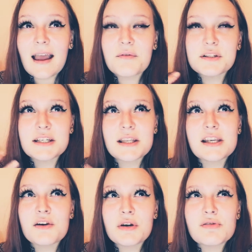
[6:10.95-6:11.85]
I'm just thinking,
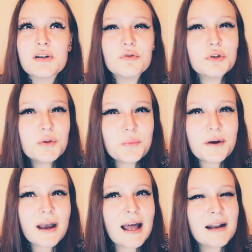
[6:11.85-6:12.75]
you know, when you're in a group
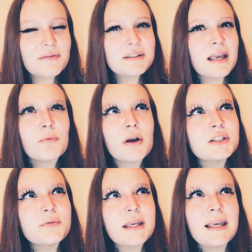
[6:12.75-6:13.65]
and everyone's like, where
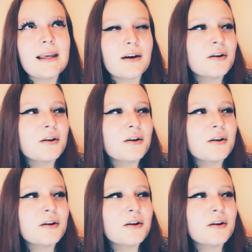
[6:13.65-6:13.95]
should we eat?